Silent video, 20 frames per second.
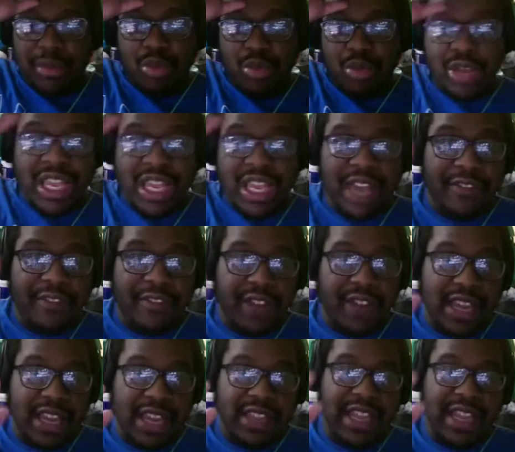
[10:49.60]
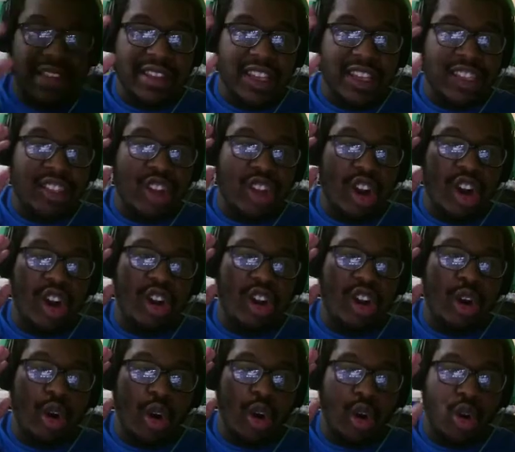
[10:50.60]
we can't forget that this card
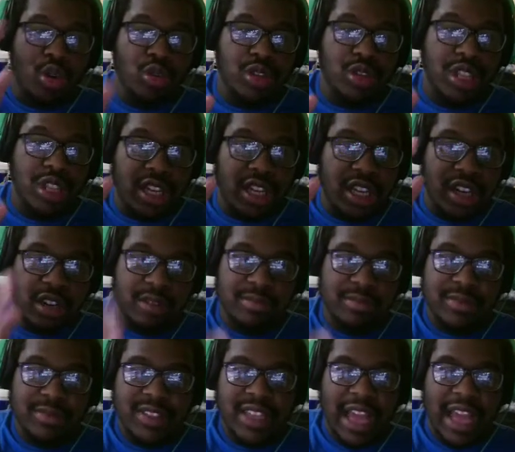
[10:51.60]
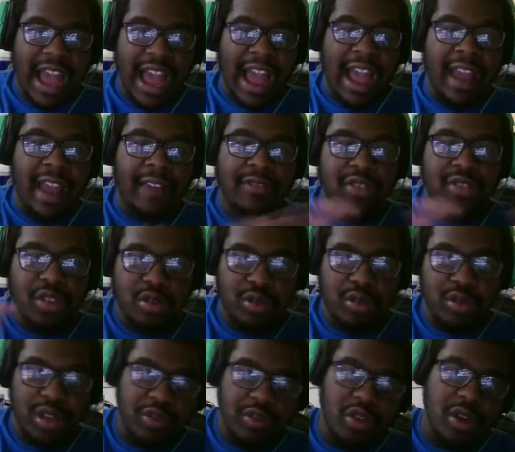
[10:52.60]
only comes after you
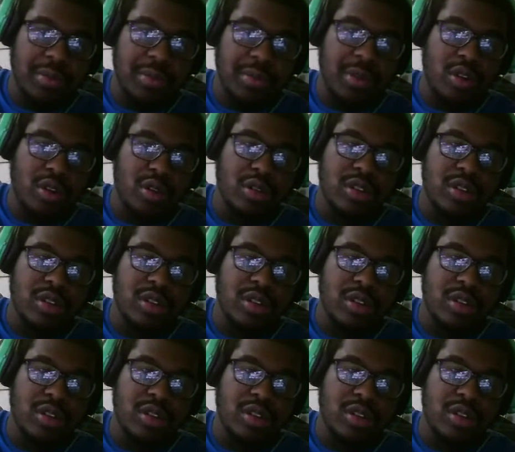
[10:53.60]
level up, though.